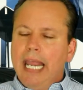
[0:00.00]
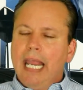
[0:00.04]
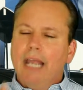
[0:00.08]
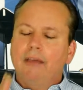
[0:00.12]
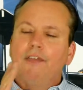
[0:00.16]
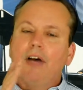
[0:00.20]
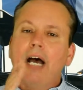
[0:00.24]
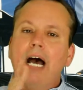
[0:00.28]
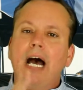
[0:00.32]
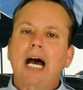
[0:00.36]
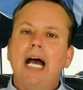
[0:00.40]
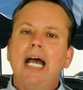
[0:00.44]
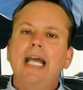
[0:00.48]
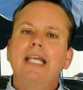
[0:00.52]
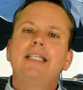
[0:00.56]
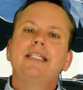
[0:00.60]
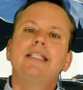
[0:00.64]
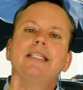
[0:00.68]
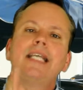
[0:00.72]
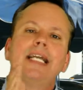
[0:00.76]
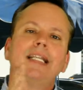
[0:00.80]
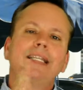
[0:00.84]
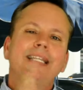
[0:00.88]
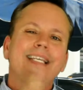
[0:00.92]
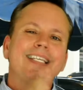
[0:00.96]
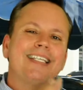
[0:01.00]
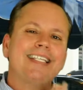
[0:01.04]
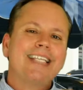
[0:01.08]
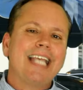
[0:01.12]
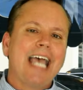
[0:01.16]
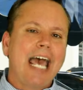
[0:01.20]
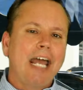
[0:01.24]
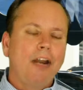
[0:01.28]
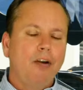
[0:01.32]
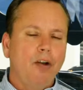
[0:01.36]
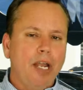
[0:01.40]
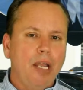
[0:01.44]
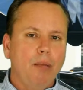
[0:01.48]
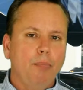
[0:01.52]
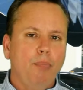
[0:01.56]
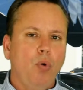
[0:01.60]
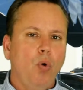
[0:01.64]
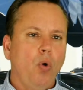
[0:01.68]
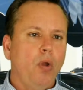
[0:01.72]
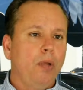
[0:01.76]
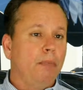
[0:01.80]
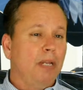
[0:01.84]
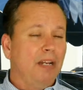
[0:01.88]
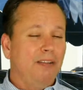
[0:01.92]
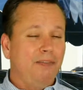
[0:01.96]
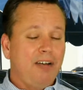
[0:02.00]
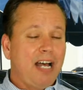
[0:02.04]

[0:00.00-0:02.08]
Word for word: If I set the Saturday appointment,